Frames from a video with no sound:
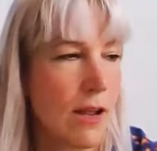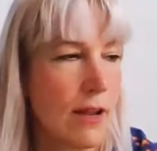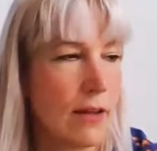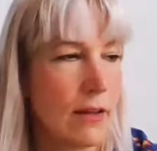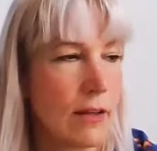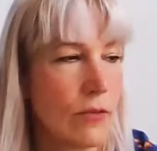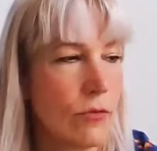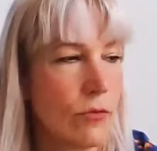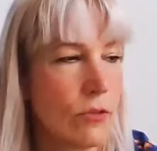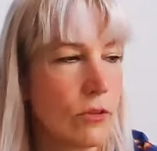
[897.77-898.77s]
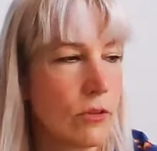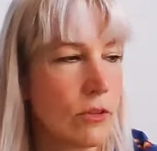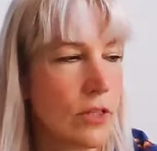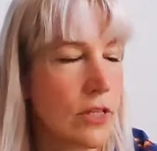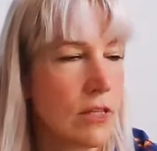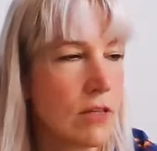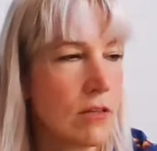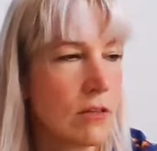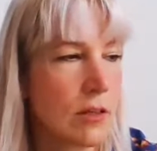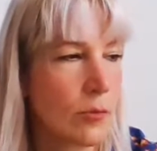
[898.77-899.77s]
And like look at
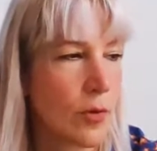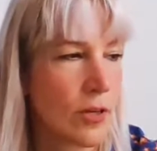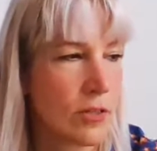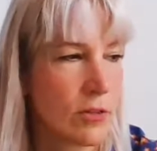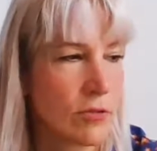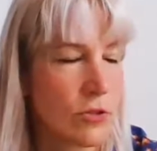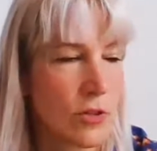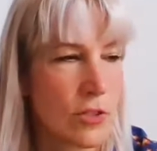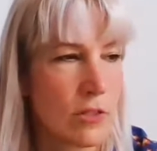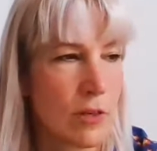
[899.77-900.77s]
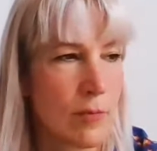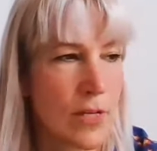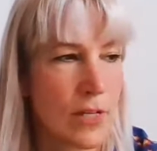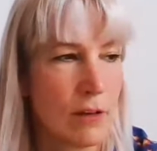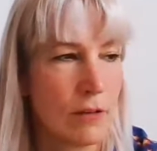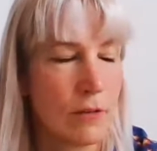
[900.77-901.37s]
these like positive choices I made down